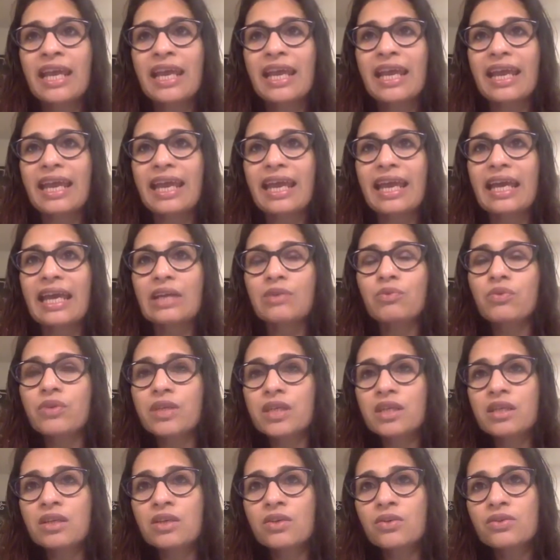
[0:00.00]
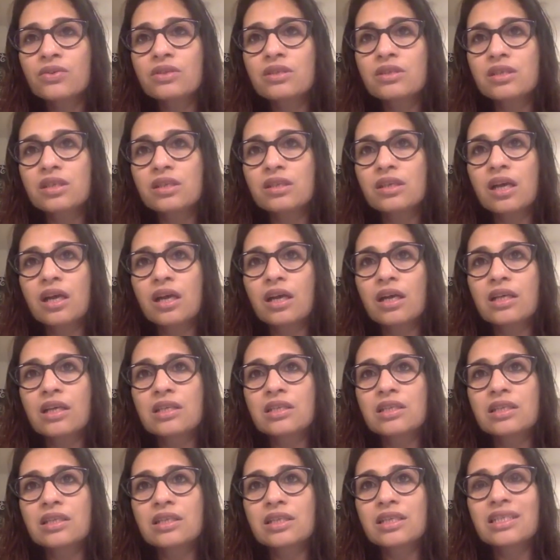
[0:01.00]
and we used
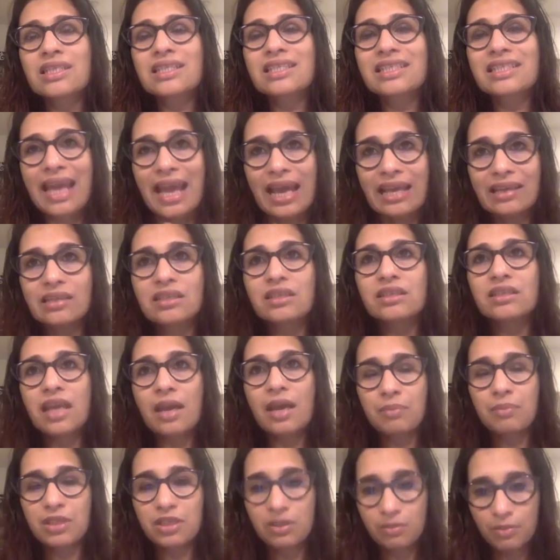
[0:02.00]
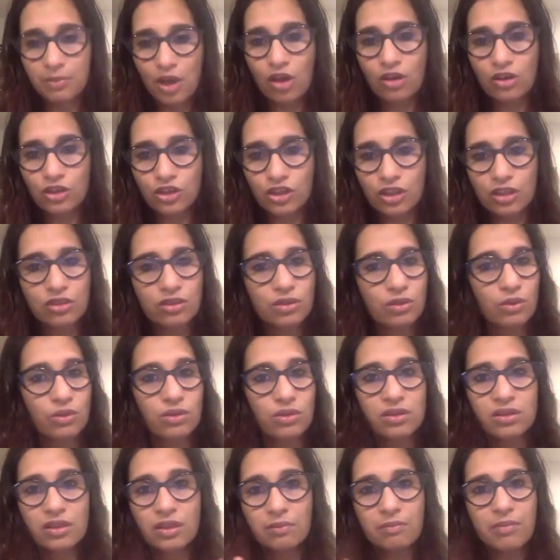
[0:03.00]
certain standard epidemiologic tools.
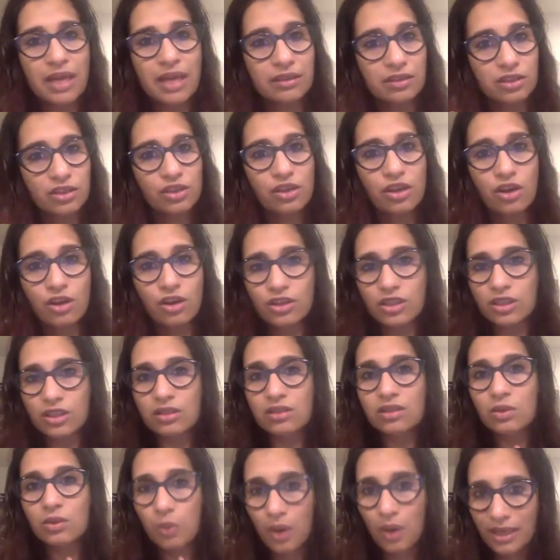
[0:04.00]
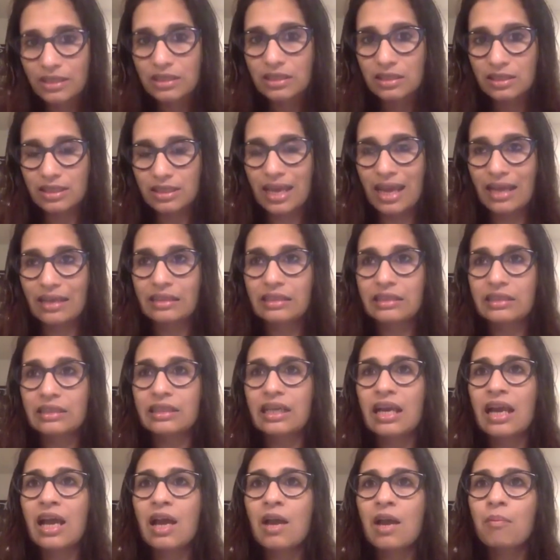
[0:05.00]
The methodology is quite standard,
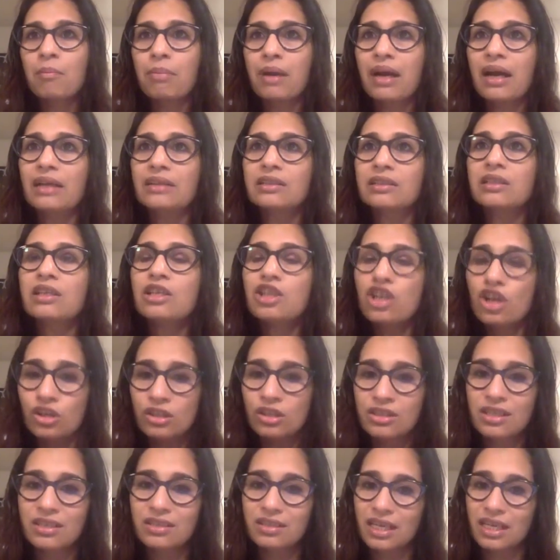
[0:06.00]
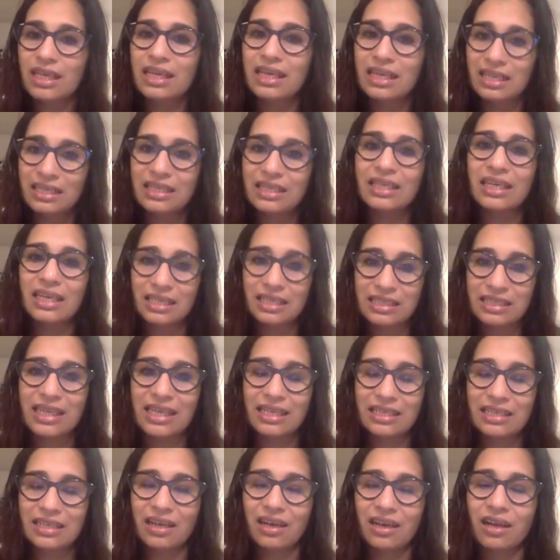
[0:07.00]
but looked at the Indian
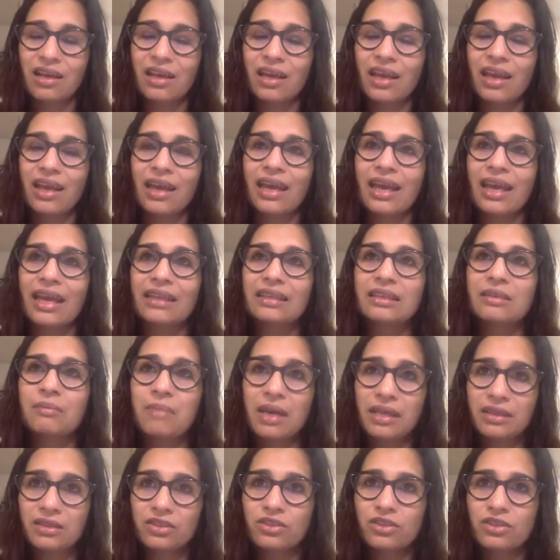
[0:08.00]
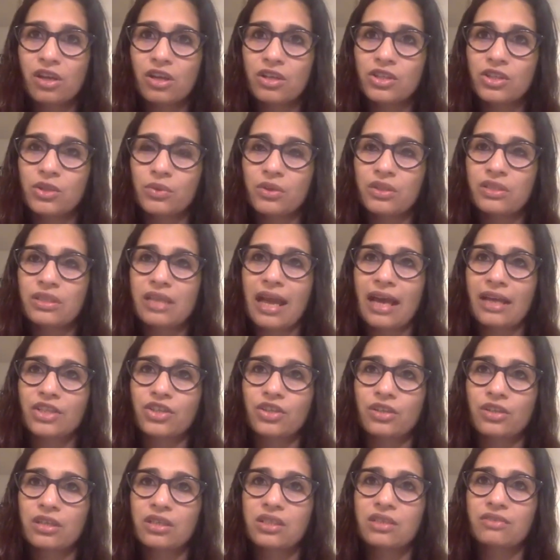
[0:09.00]
data. And the methodology was
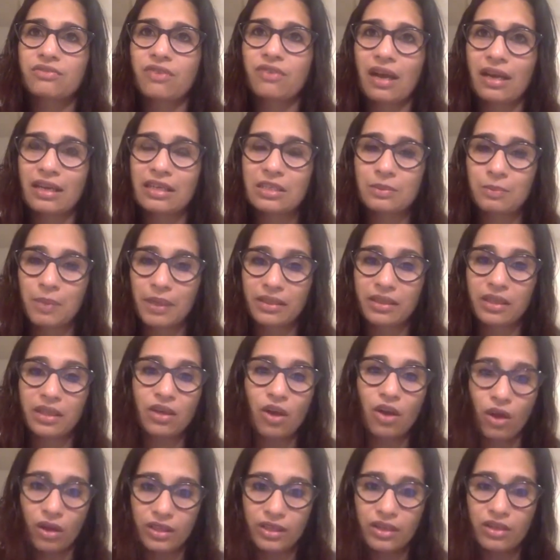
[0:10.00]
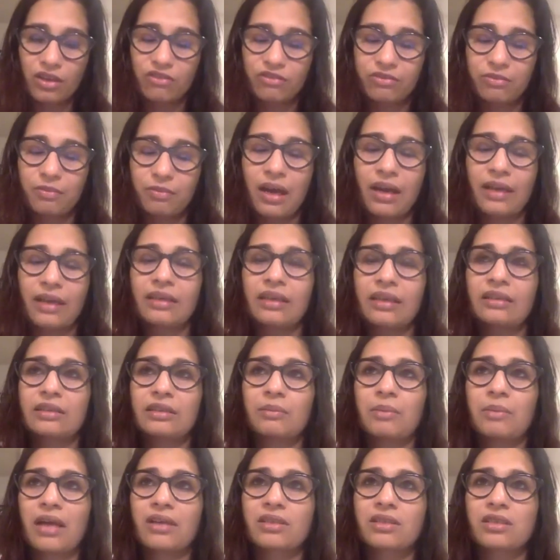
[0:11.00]
actually devised by a colleague of mine at the
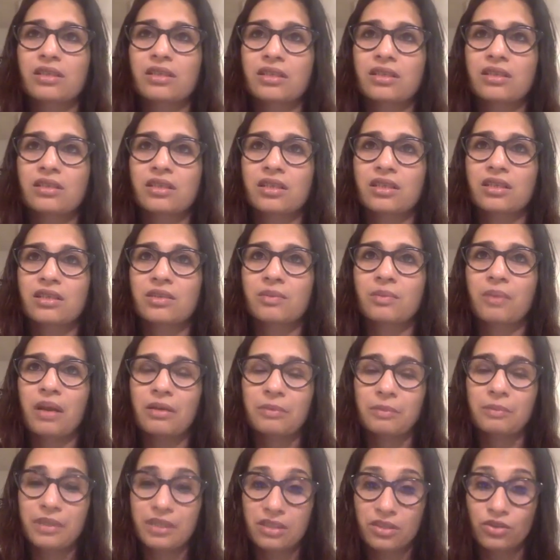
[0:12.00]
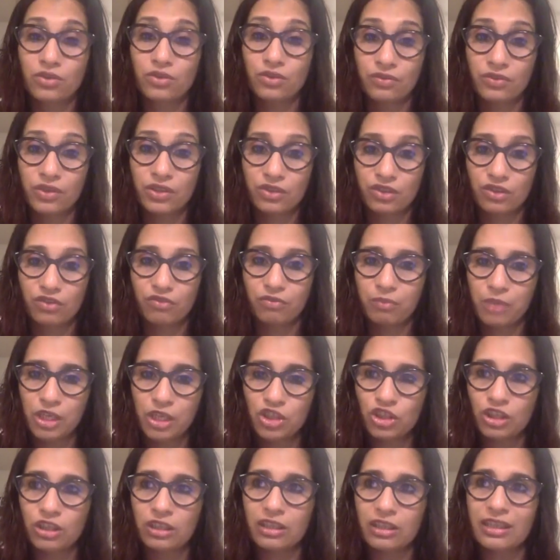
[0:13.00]
biostatistics department at University of
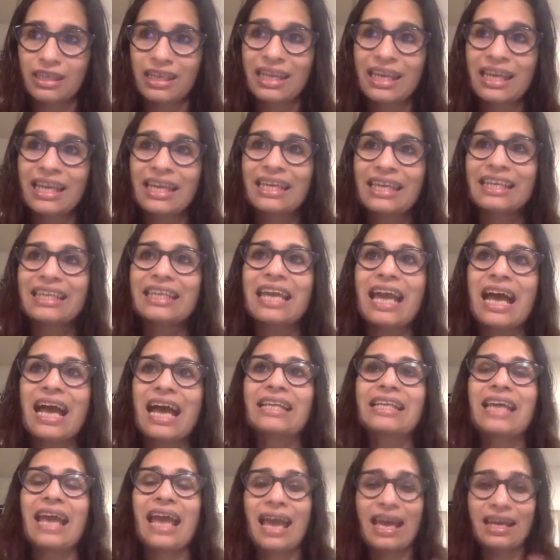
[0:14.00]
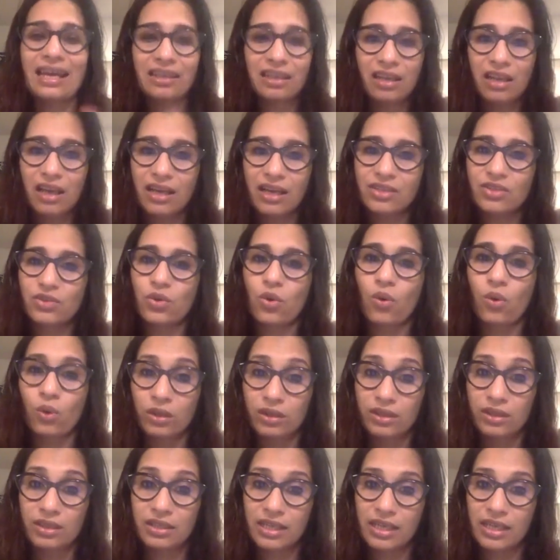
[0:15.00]
Michigan. He had analyzed all
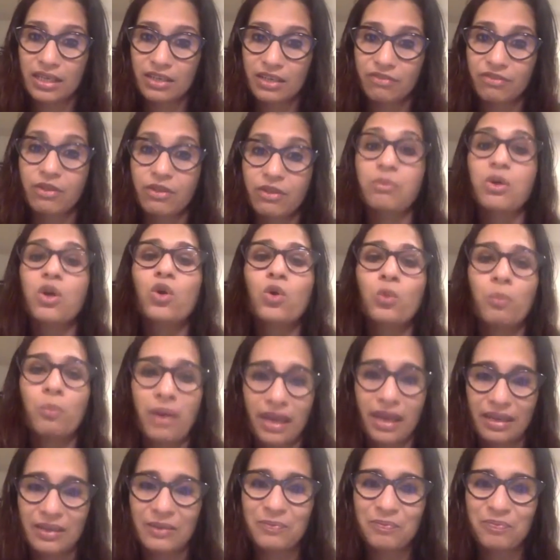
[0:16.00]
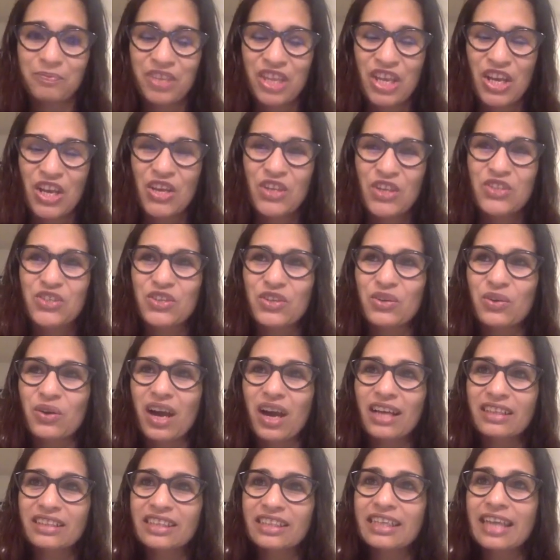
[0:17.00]
the data from Hubei. So
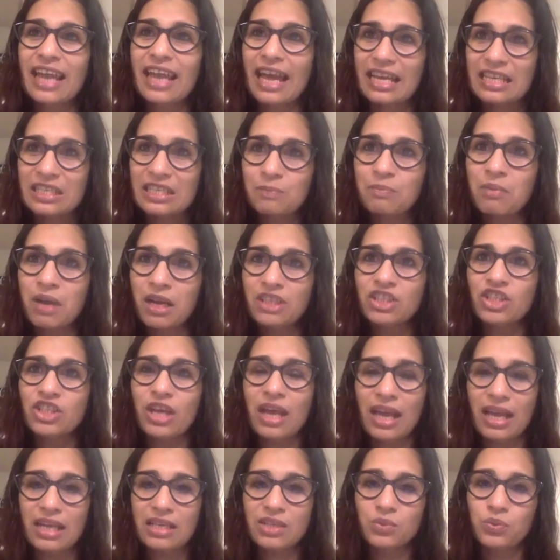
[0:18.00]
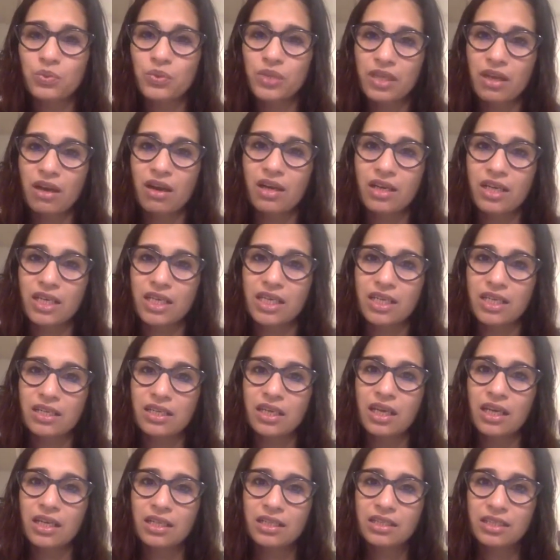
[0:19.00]
I think as much as we are in
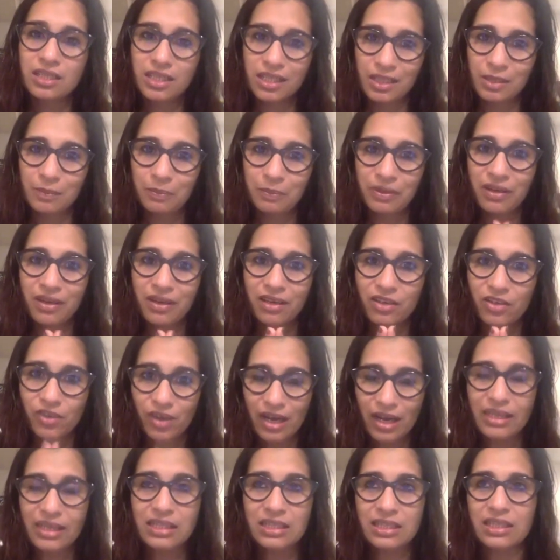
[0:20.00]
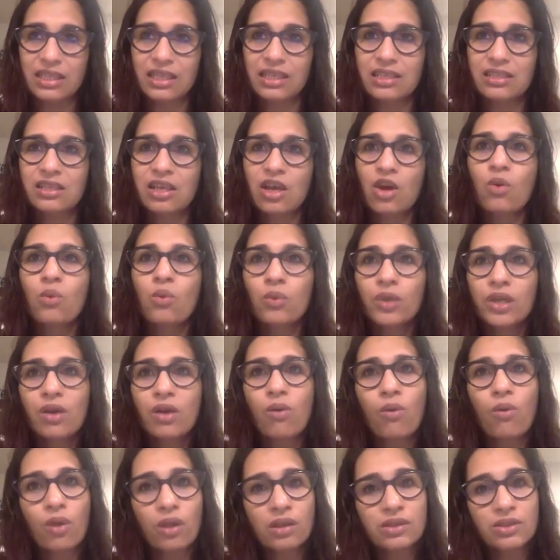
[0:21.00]
deep crisis, we
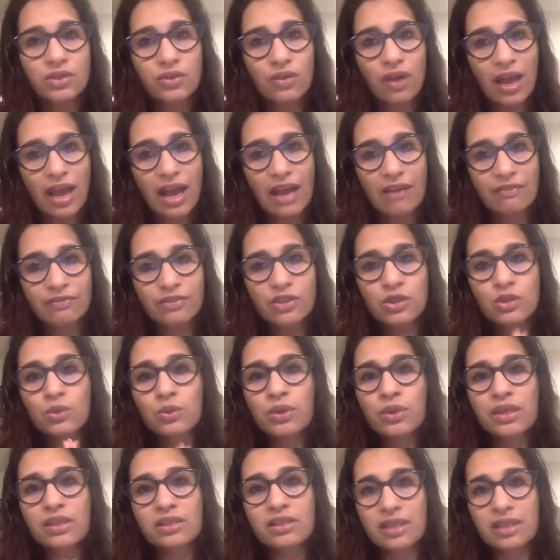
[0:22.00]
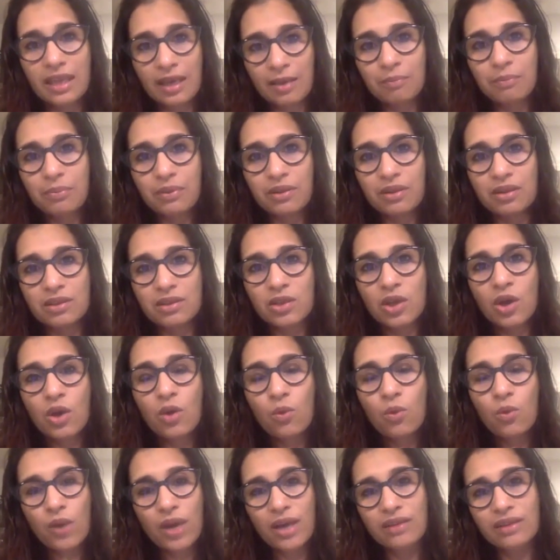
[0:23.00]
also have two examples
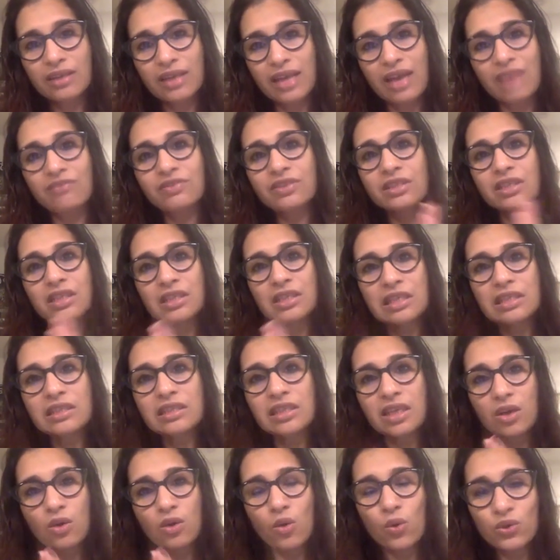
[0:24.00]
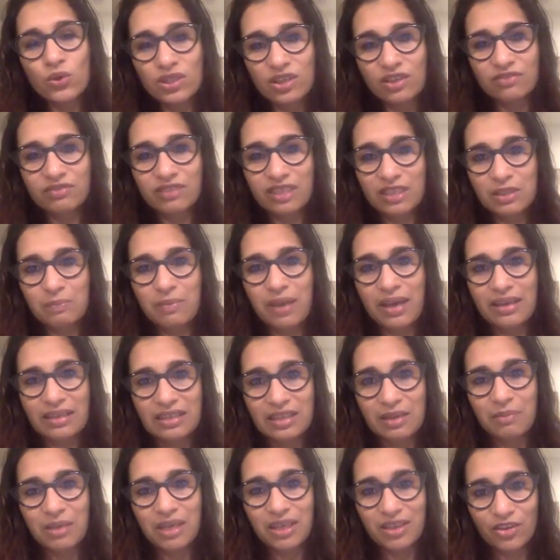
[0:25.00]
where they have turned the course of this
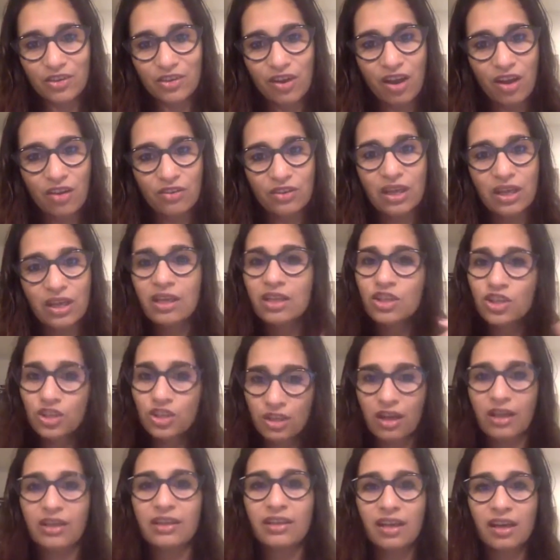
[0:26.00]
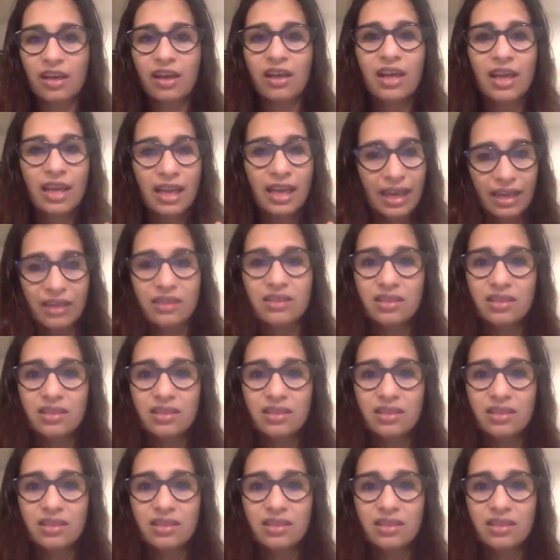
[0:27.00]
pandemic around, China and